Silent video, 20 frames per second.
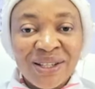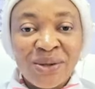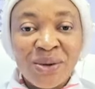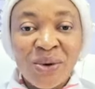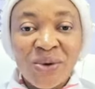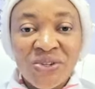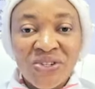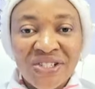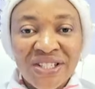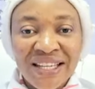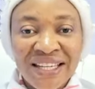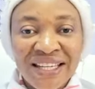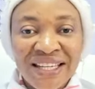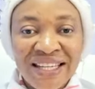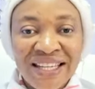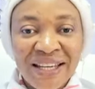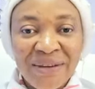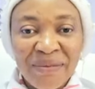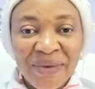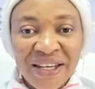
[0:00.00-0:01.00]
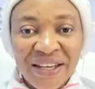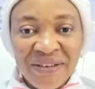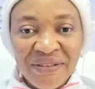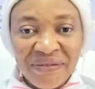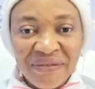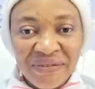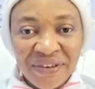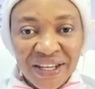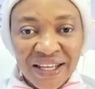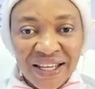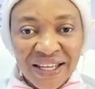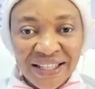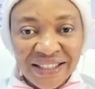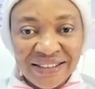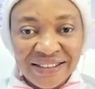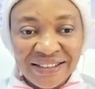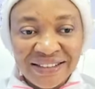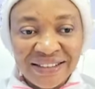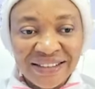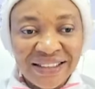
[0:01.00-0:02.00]
To seek him in
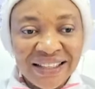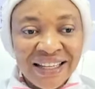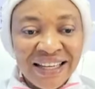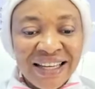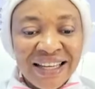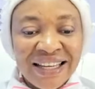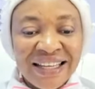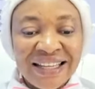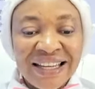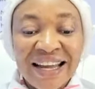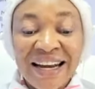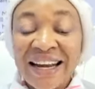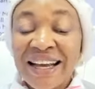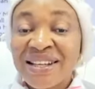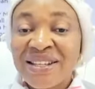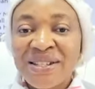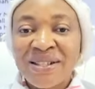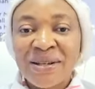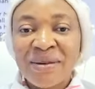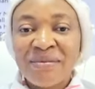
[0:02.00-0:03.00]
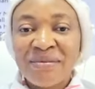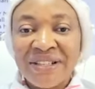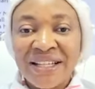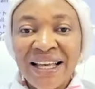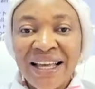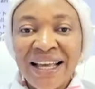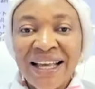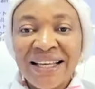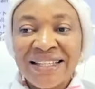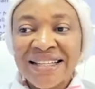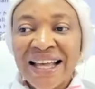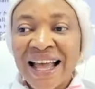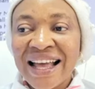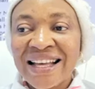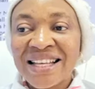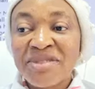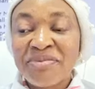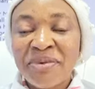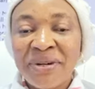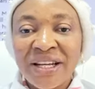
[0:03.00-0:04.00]
vain. There are some days
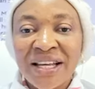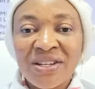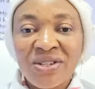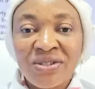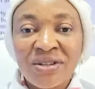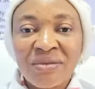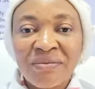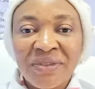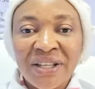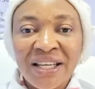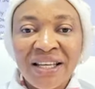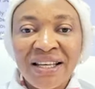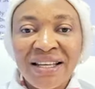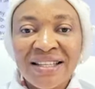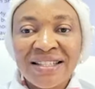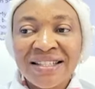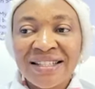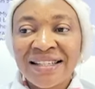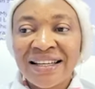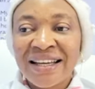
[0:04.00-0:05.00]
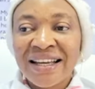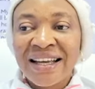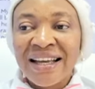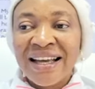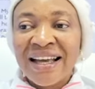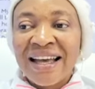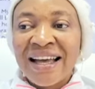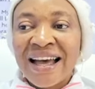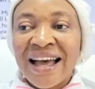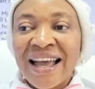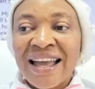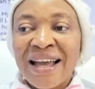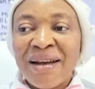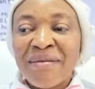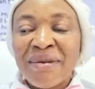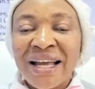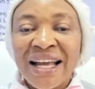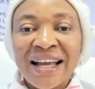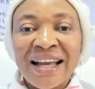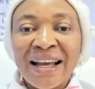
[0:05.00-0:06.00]
I experience some things. I
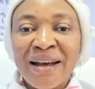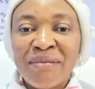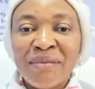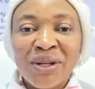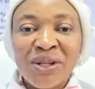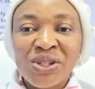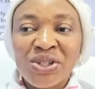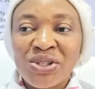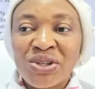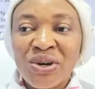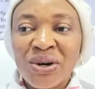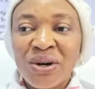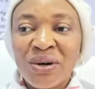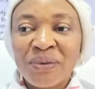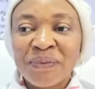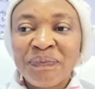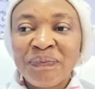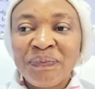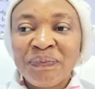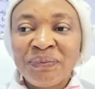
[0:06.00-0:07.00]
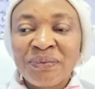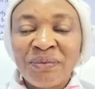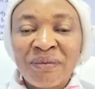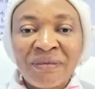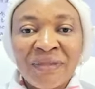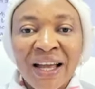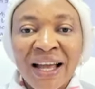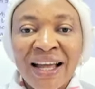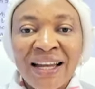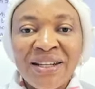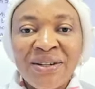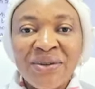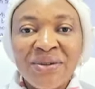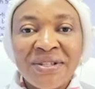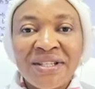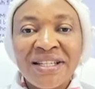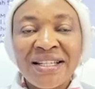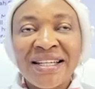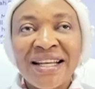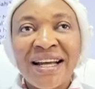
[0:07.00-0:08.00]
am like, I'm not sure. And you
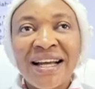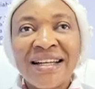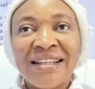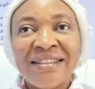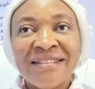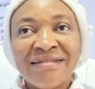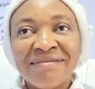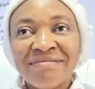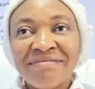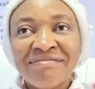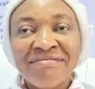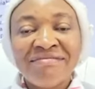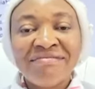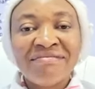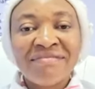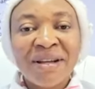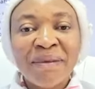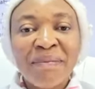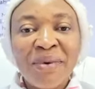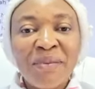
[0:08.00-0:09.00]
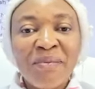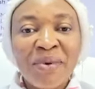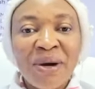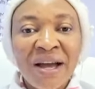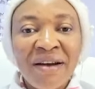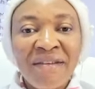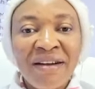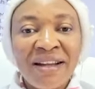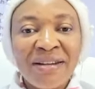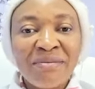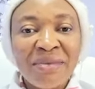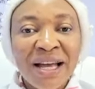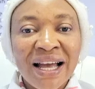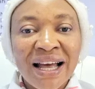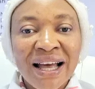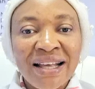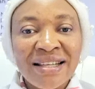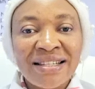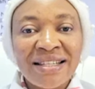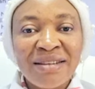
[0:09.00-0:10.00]
see that the people around me
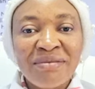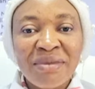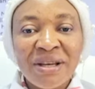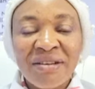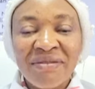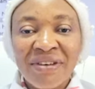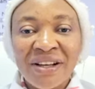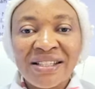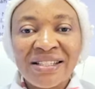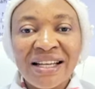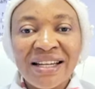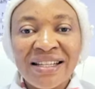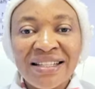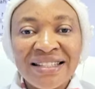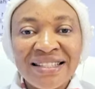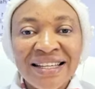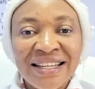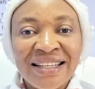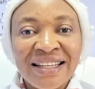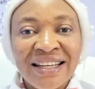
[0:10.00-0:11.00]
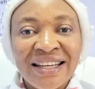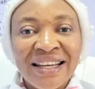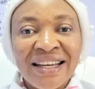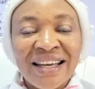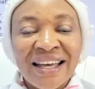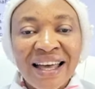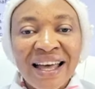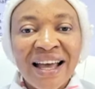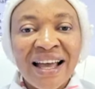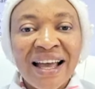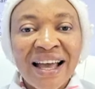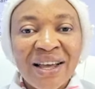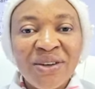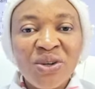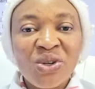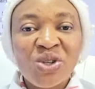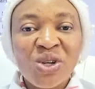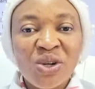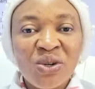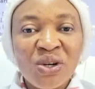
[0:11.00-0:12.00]
are asking me, Evangelist, are
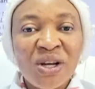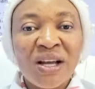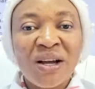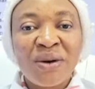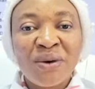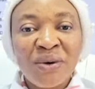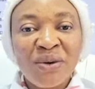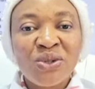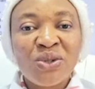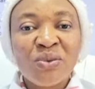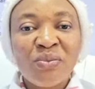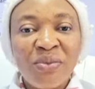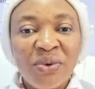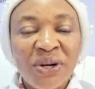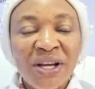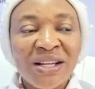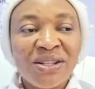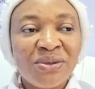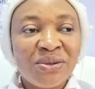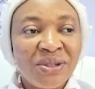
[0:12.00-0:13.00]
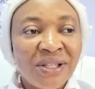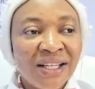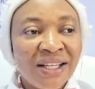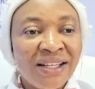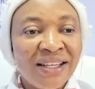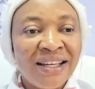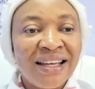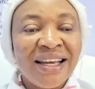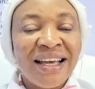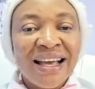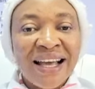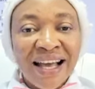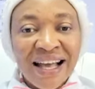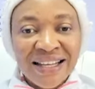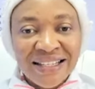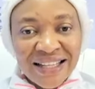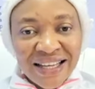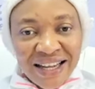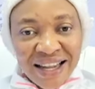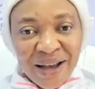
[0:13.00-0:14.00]
you sure you can go to prayer today?
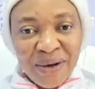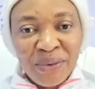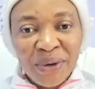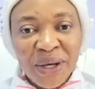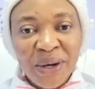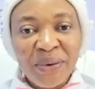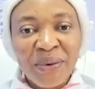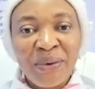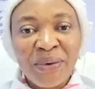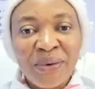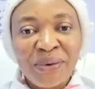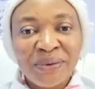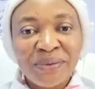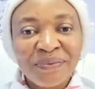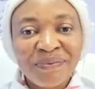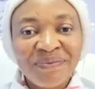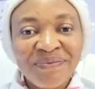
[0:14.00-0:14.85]
I said, I will go.